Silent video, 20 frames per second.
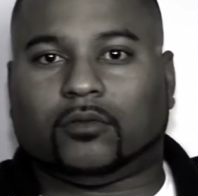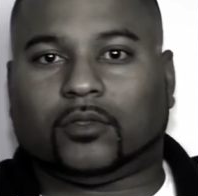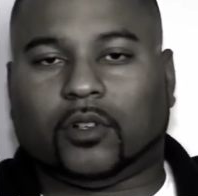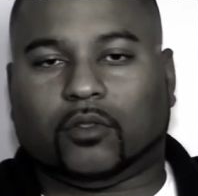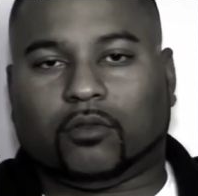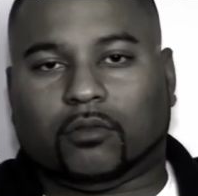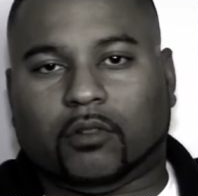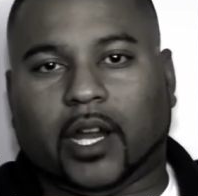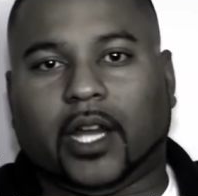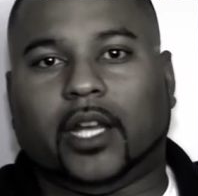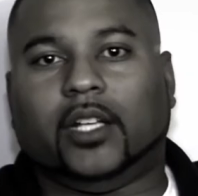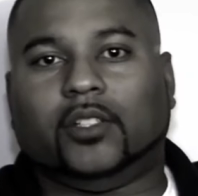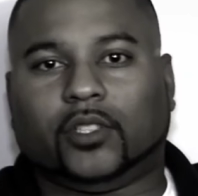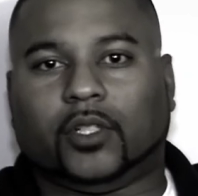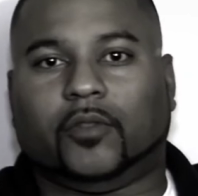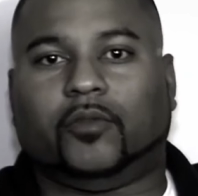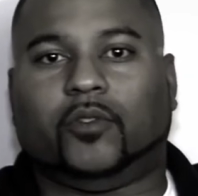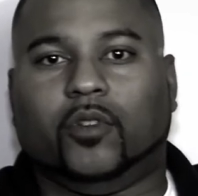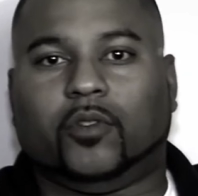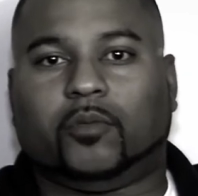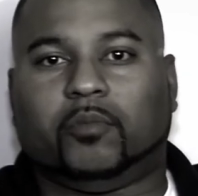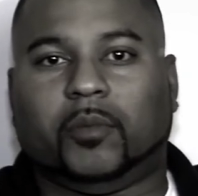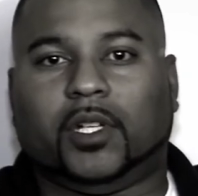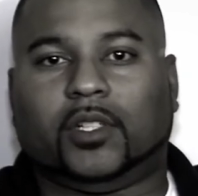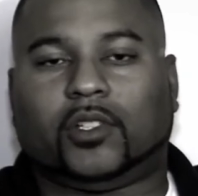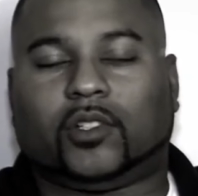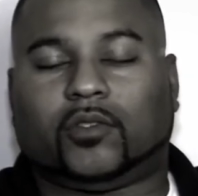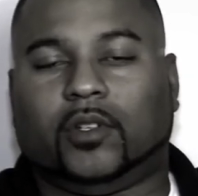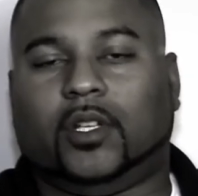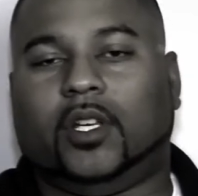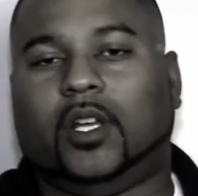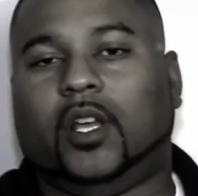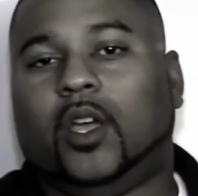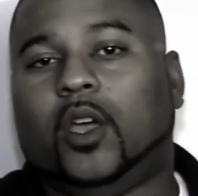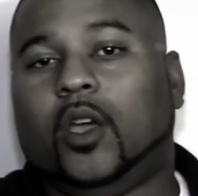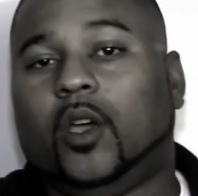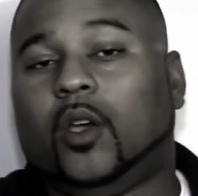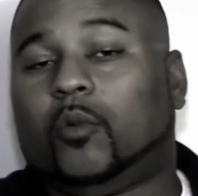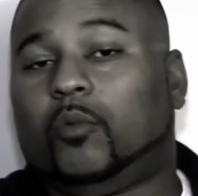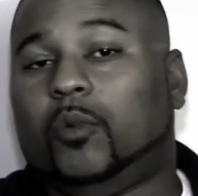the reins of youth ministry.
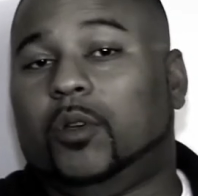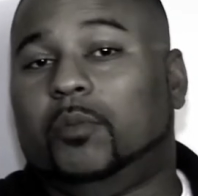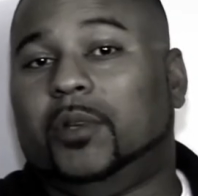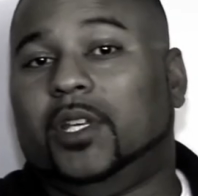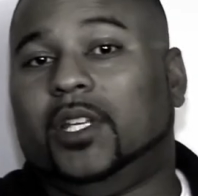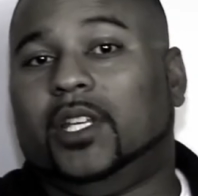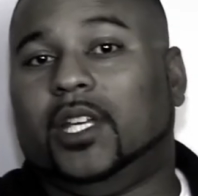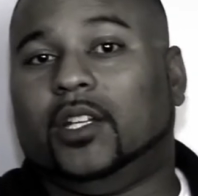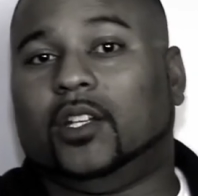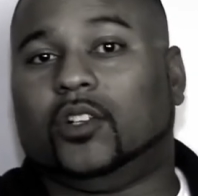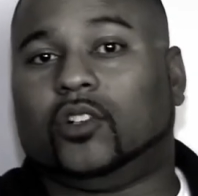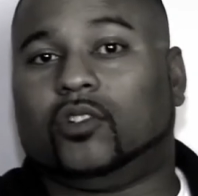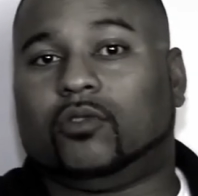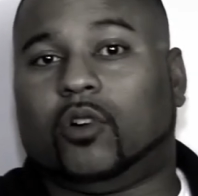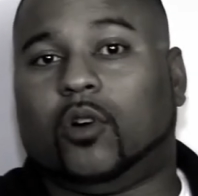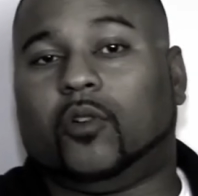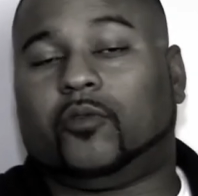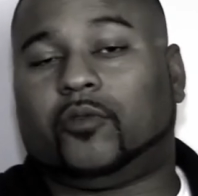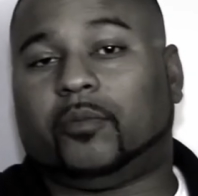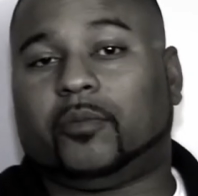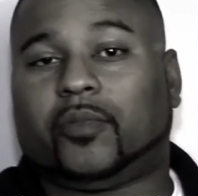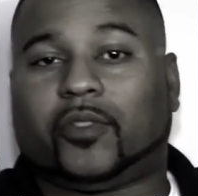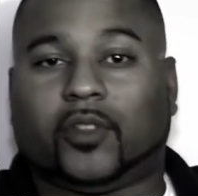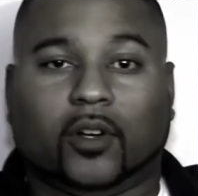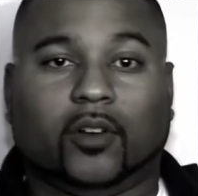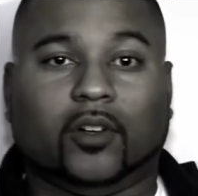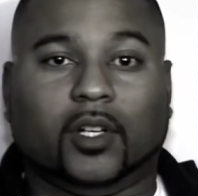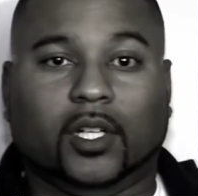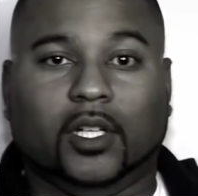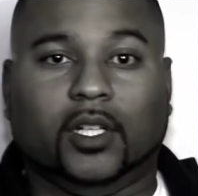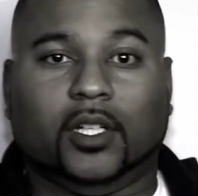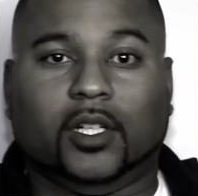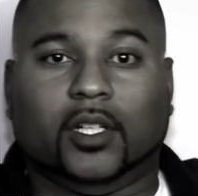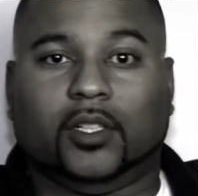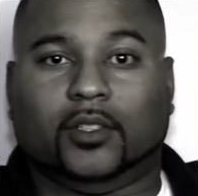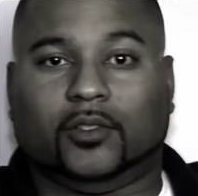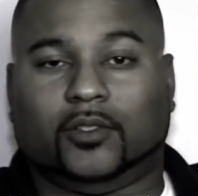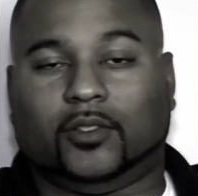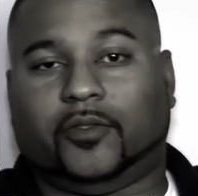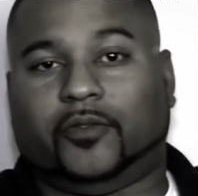We begin to grow from 30
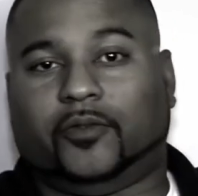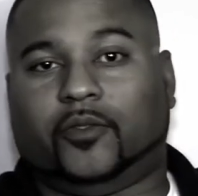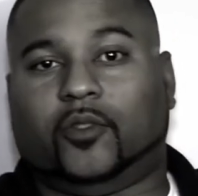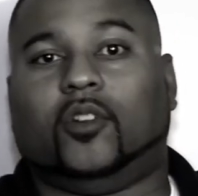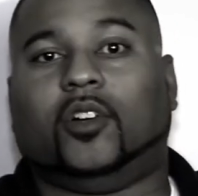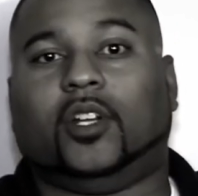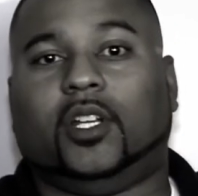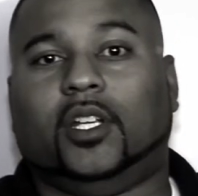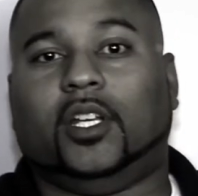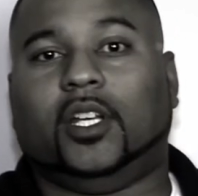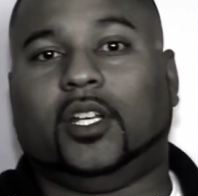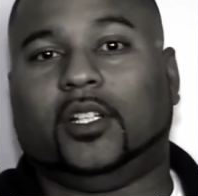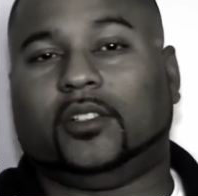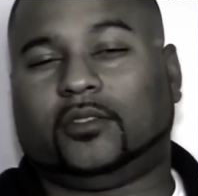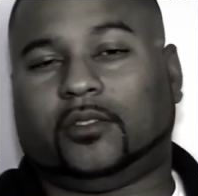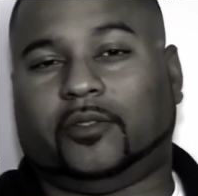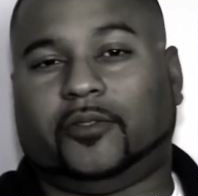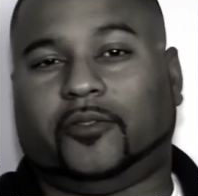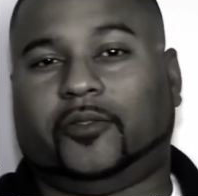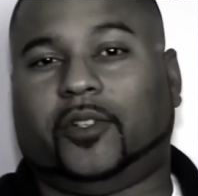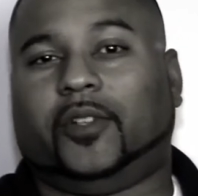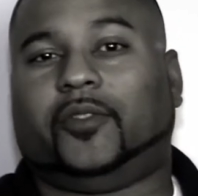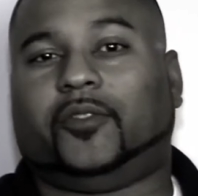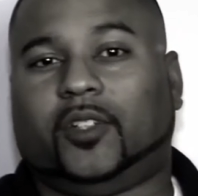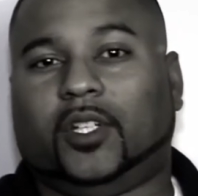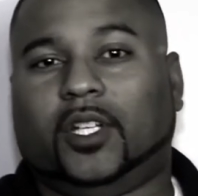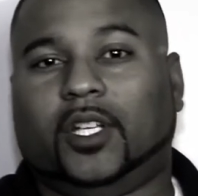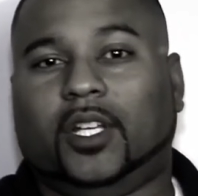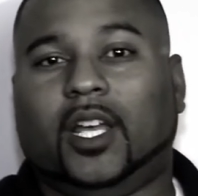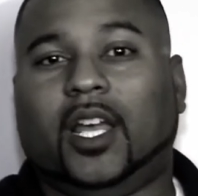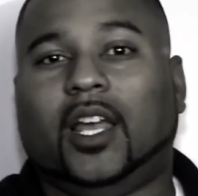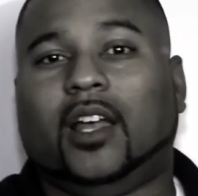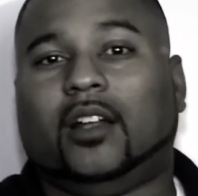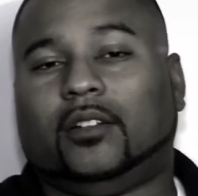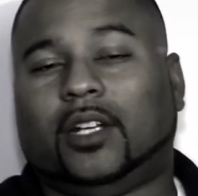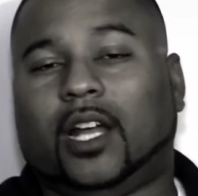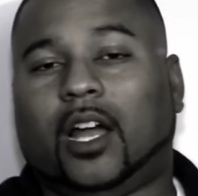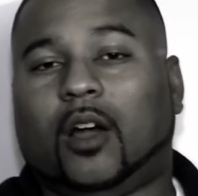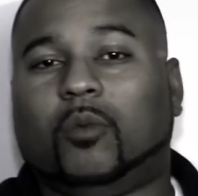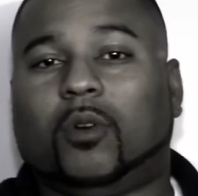to 40 to 50.
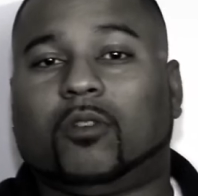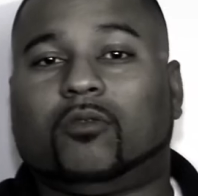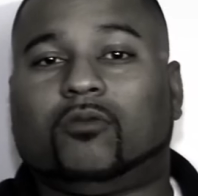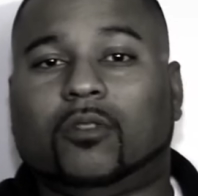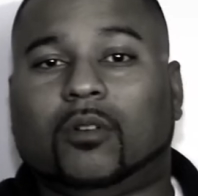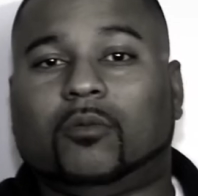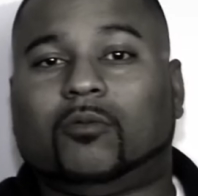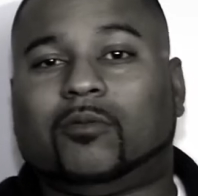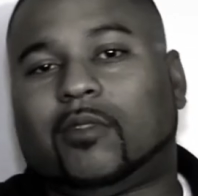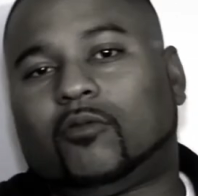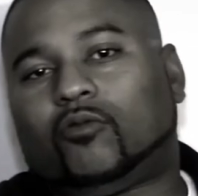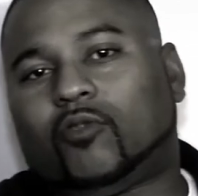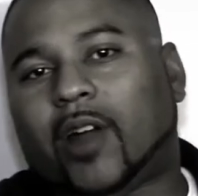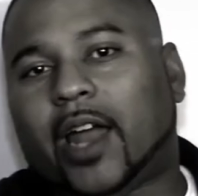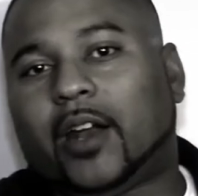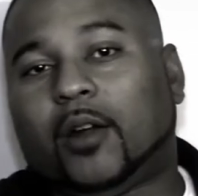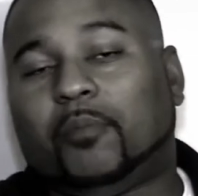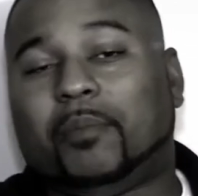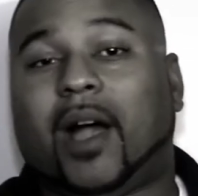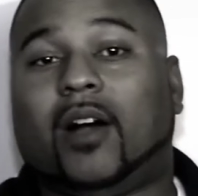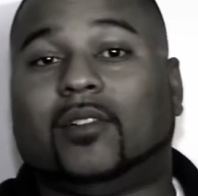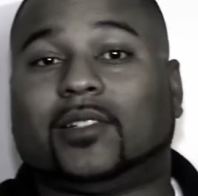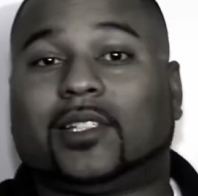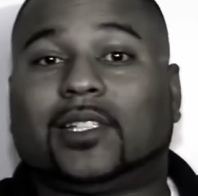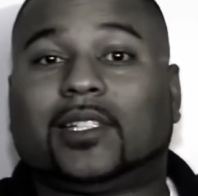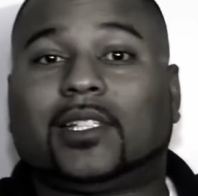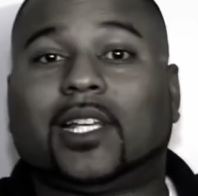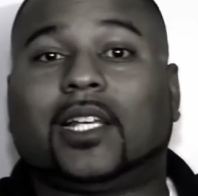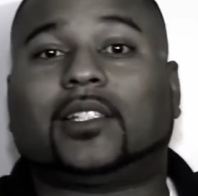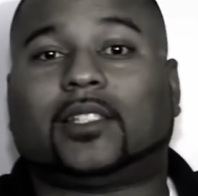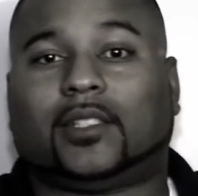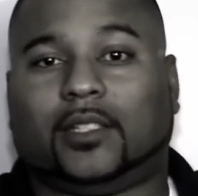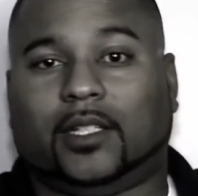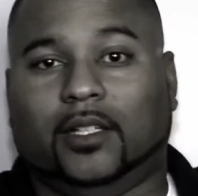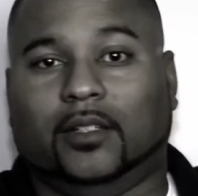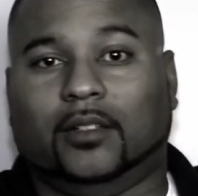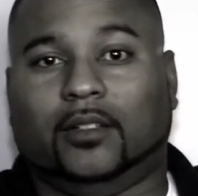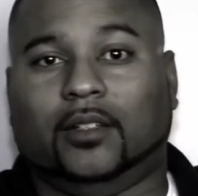Now we're right about 60.